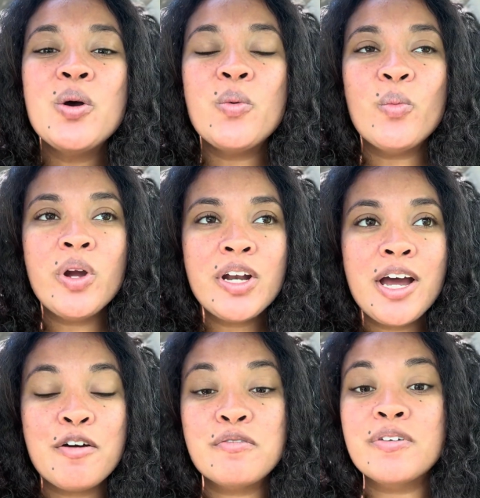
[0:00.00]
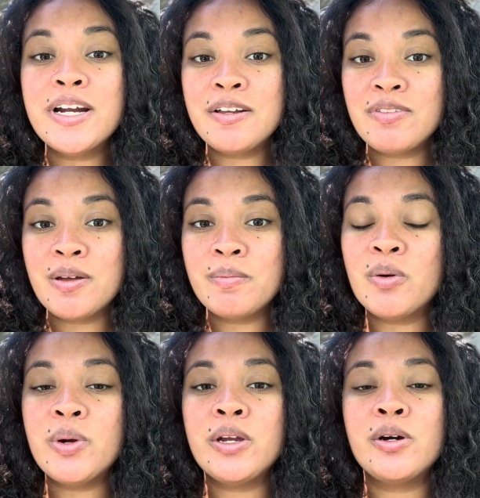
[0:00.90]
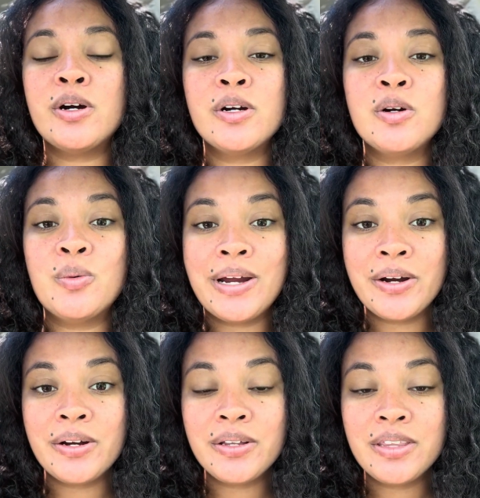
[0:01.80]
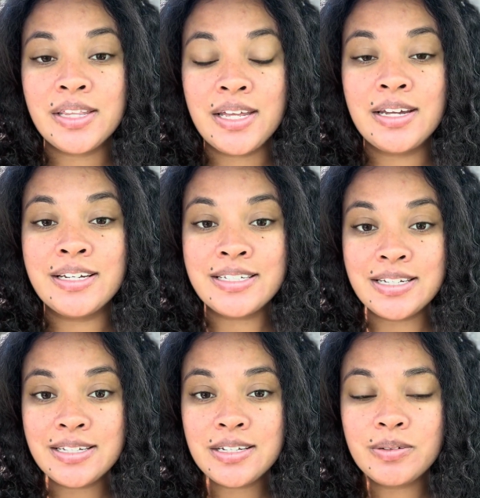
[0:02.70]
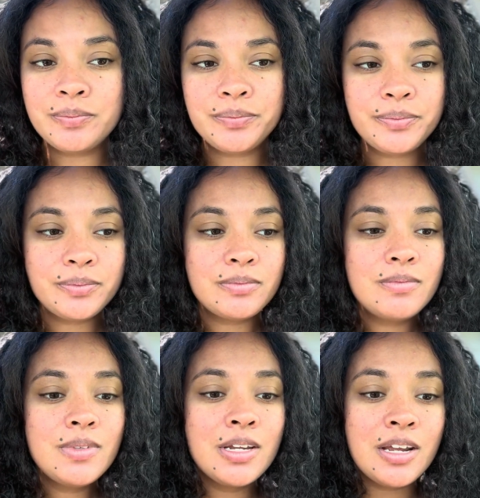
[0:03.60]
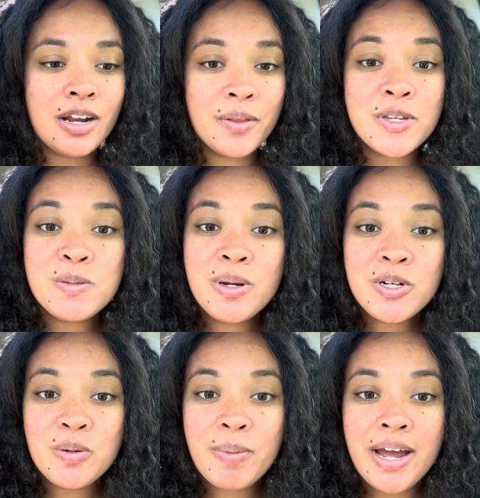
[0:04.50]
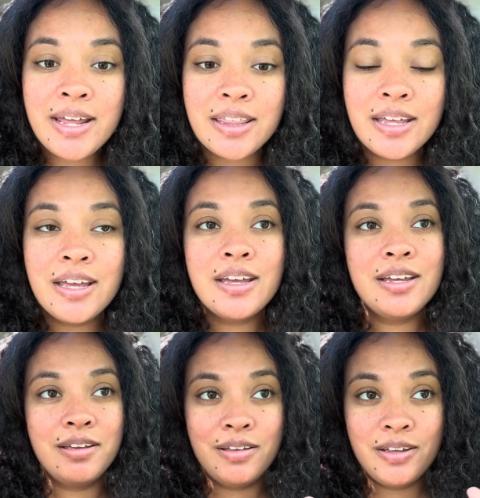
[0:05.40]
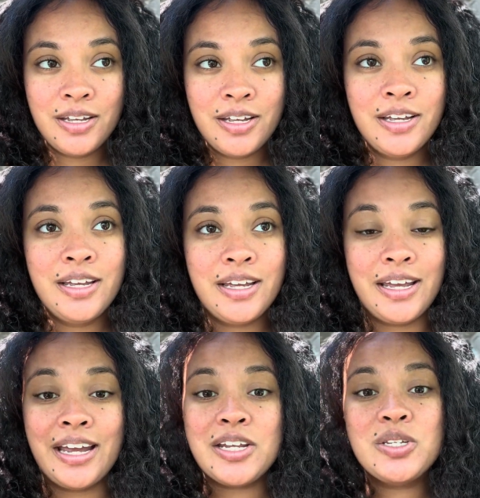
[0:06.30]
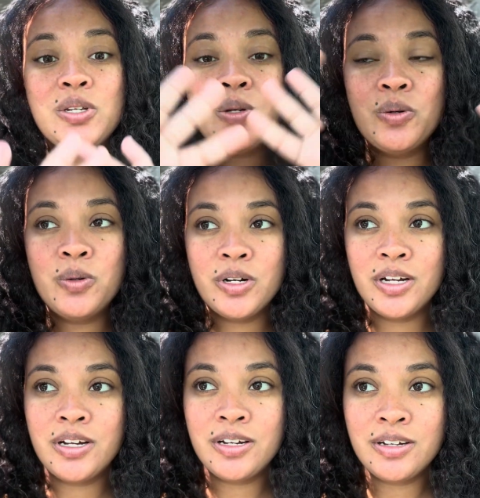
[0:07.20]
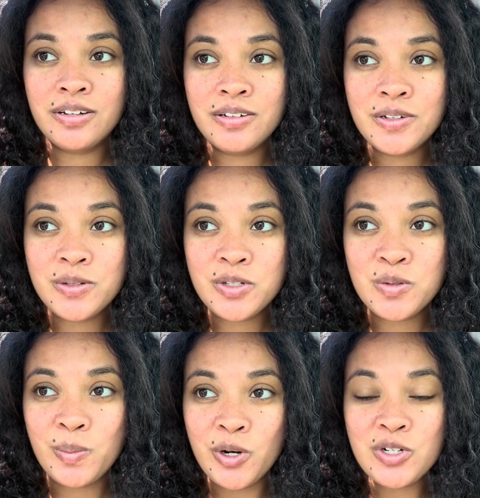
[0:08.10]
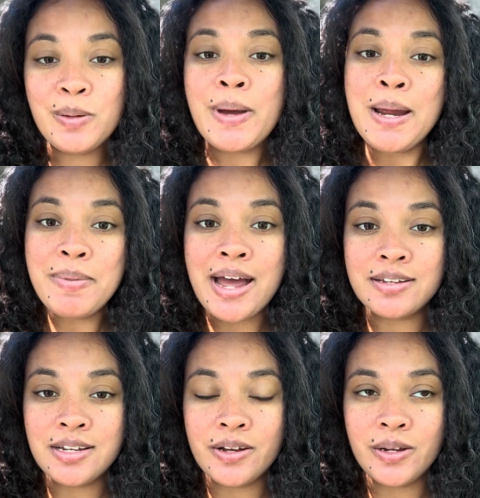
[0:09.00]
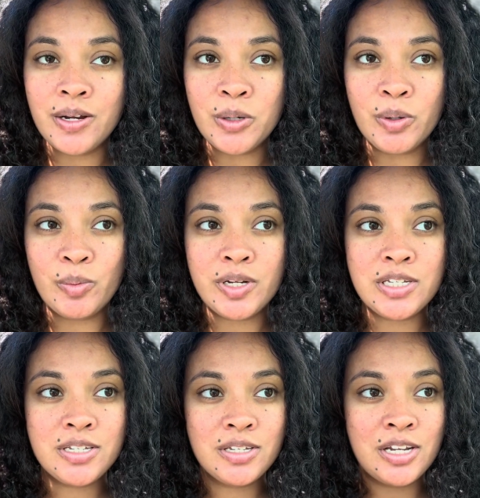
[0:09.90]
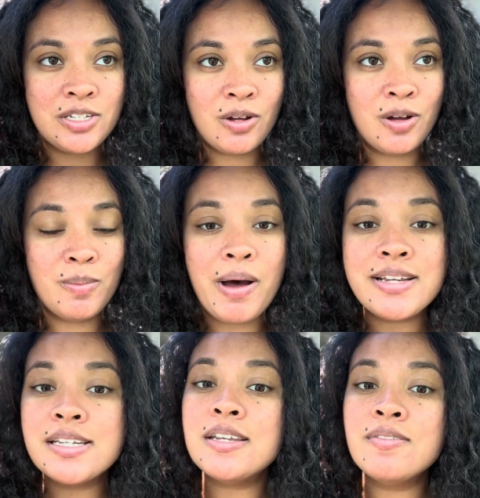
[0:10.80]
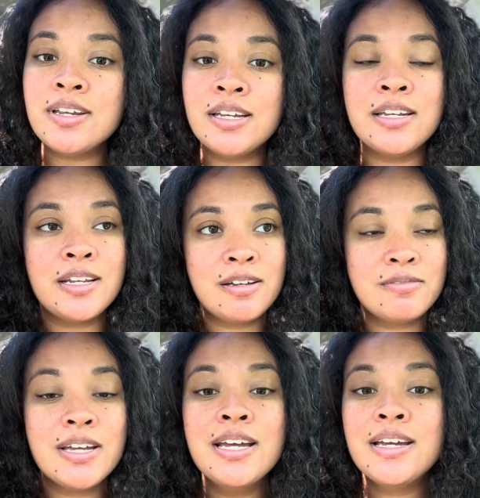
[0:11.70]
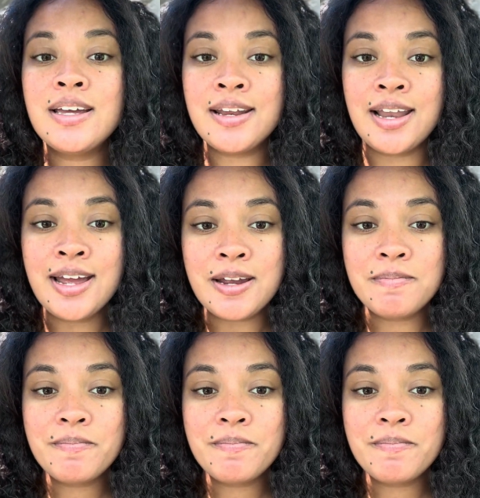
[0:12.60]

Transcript: We're not afraid of them, but we are aware that they exist. And on the spiritual path, it gets too spiritually bypassed out here, where it's all positivity and love and light.